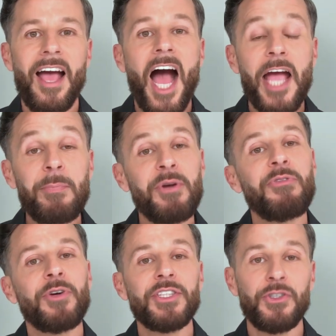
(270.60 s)
I
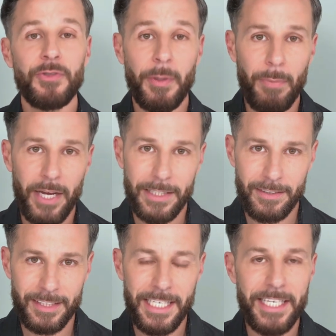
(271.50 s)
prefer to apply the
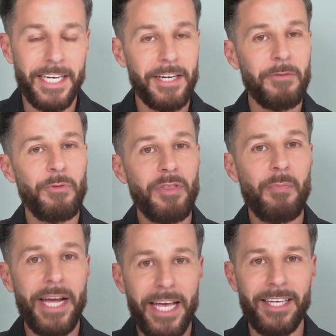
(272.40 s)
skincare with
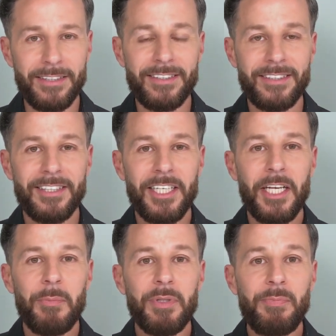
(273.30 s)
my hands,
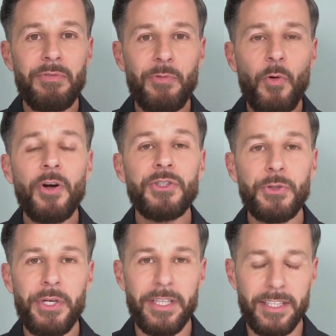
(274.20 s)
but before
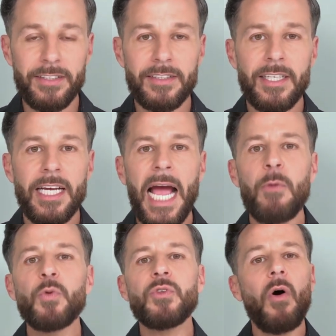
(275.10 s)
doing this, I
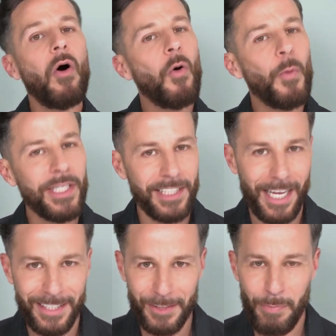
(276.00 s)
would always
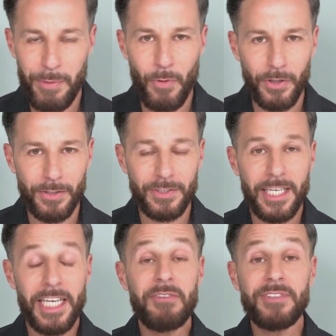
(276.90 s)
ask my models
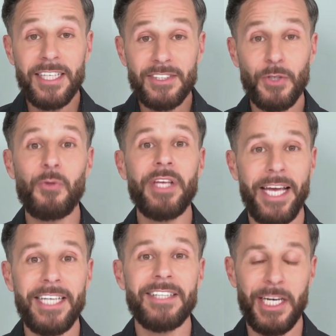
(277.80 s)
if that's
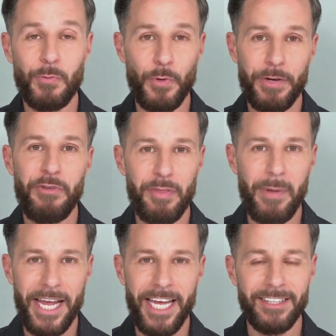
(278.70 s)
okay that I work with
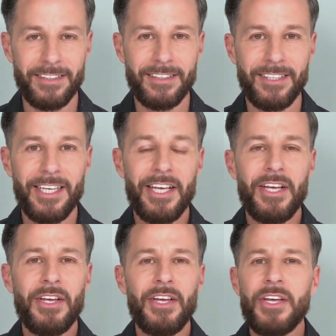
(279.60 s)
my hands.
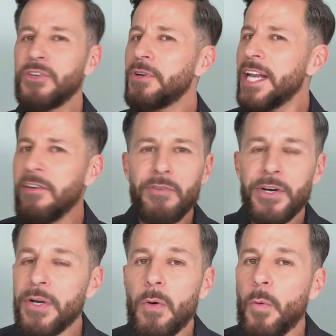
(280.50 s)
You never
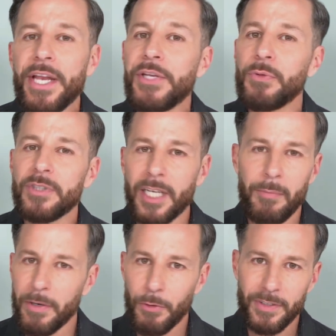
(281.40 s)
know when you would come
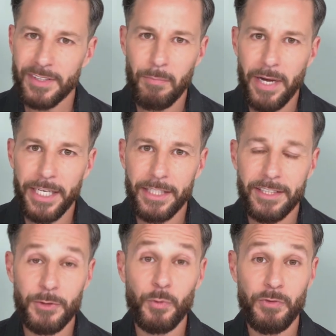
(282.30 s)
across somebody
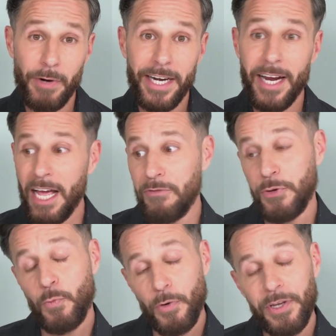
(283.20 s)
that would rather have you
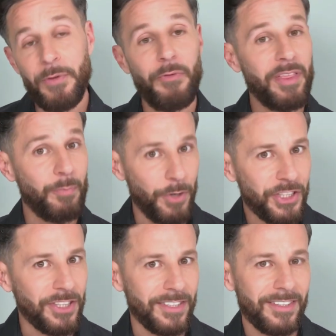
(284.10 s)
working with
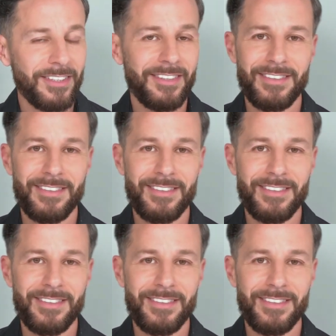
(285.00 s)
brushes.